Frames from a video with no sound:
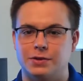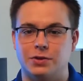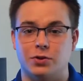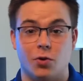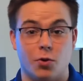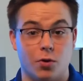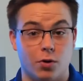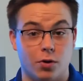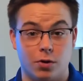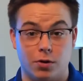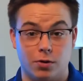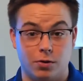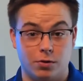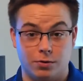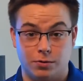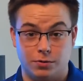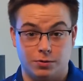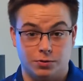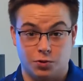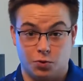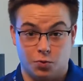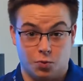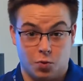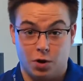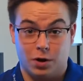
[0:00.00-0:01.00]
in order
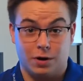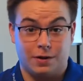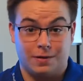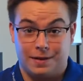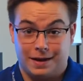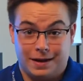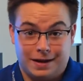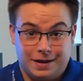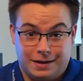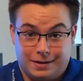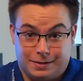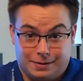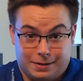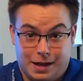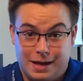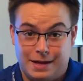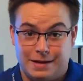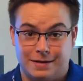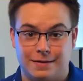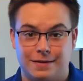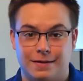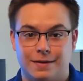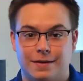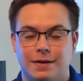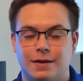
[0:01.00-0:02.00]
to work they need
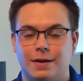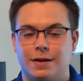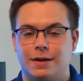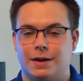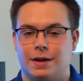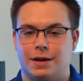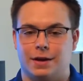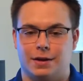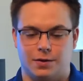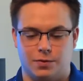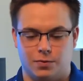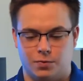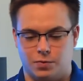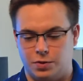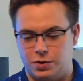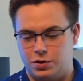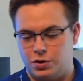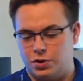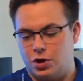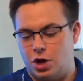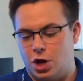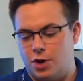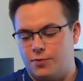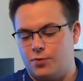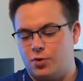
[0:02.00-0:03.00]
light, and when
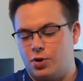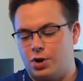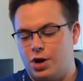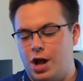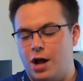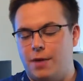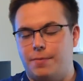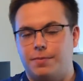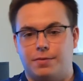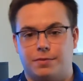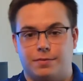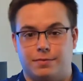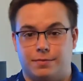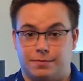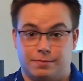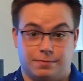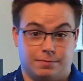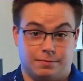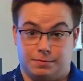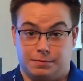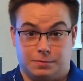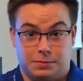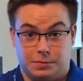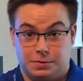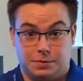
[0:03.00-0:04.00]
you cover it up,
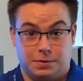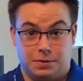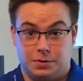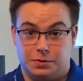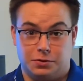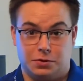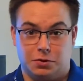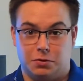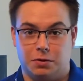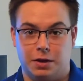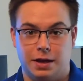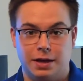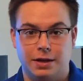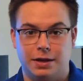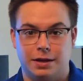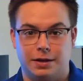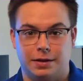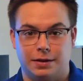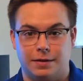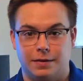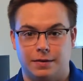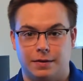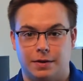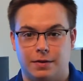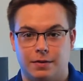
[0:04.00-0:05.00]
there's no light
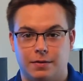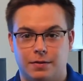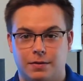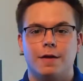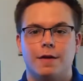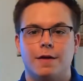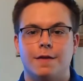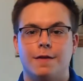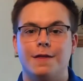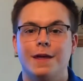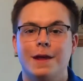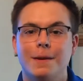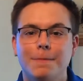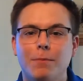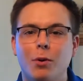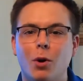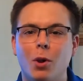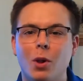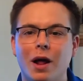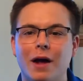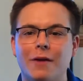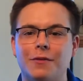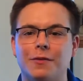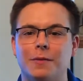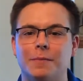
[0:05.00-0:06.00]
getting in there. Then
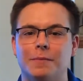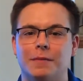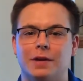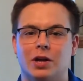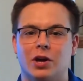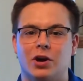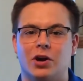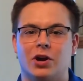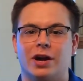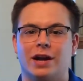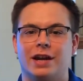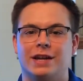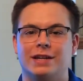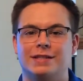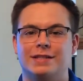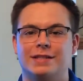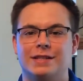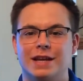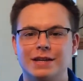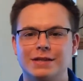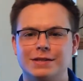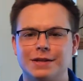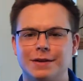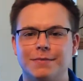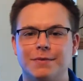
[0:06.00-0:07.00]
pull out the mirror and
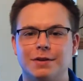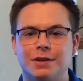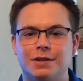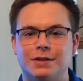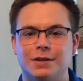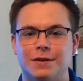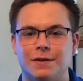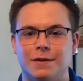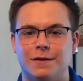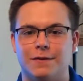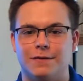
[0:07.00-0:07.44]
say something to the